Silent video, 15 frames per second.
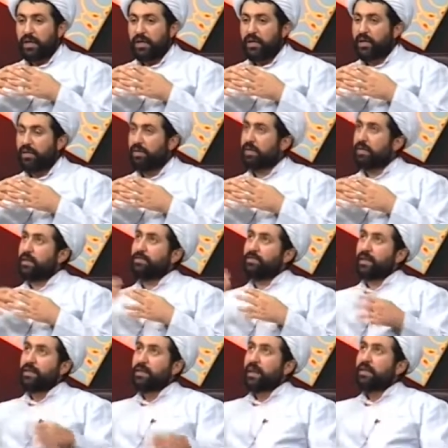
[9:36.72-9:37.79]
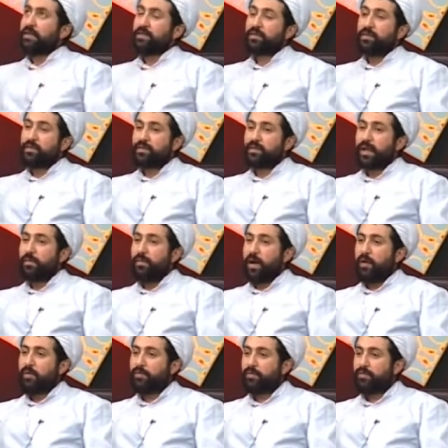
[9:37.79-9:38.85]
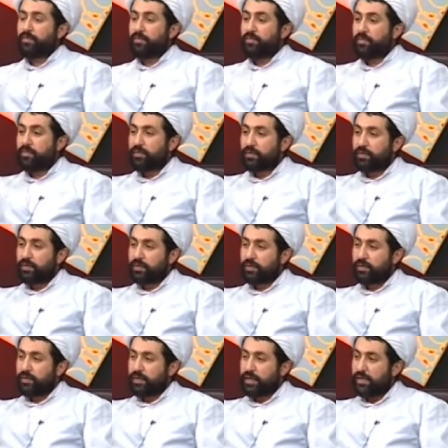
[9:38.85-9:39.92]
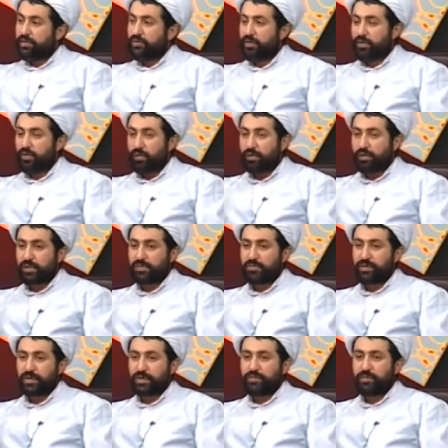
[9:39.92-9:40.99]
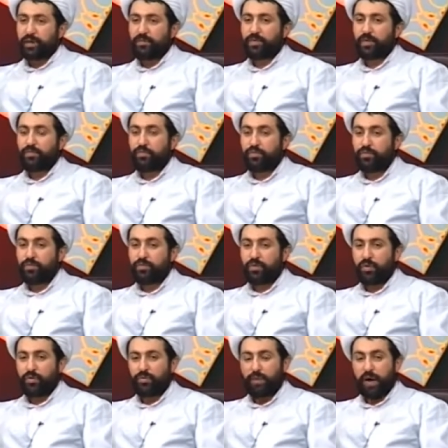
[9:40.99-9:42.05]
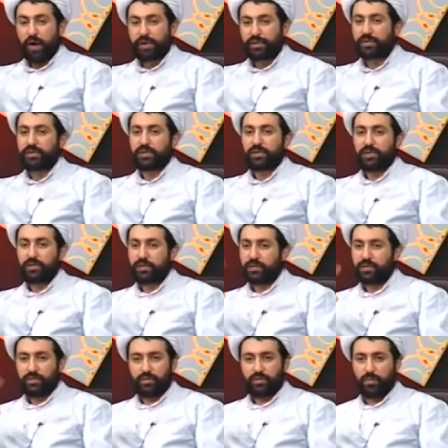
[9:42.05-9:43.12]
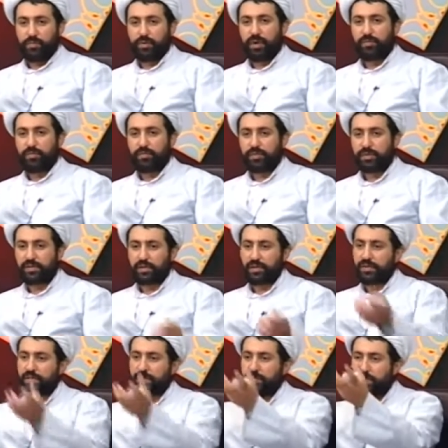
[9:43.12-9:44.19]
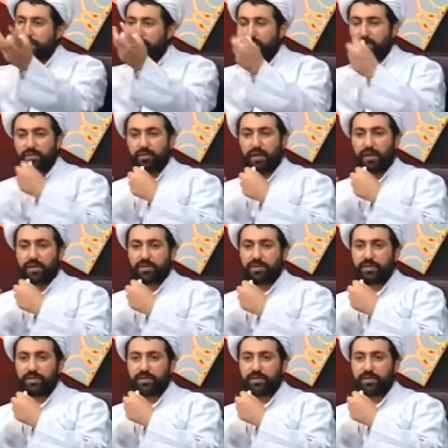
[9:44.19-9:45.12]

even if they can somehow get resources from the moon or mars no problem they say this belongs to us